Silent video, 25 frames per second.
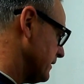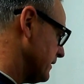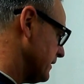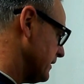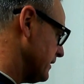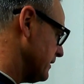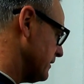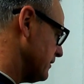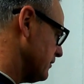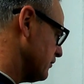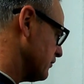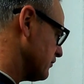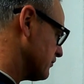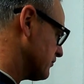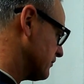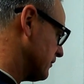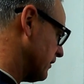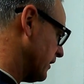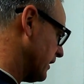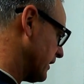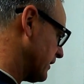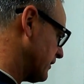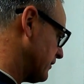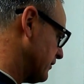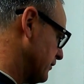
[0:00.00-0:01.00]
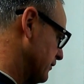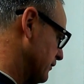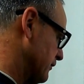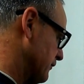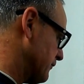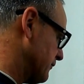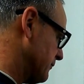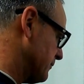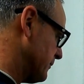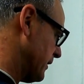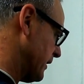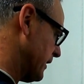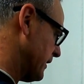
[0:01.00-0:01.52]
it looks like
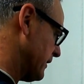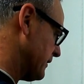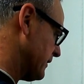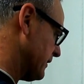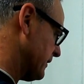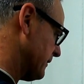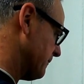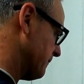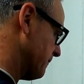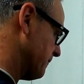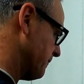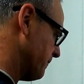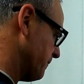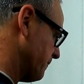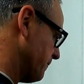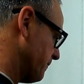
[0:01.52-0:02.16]
you've made it,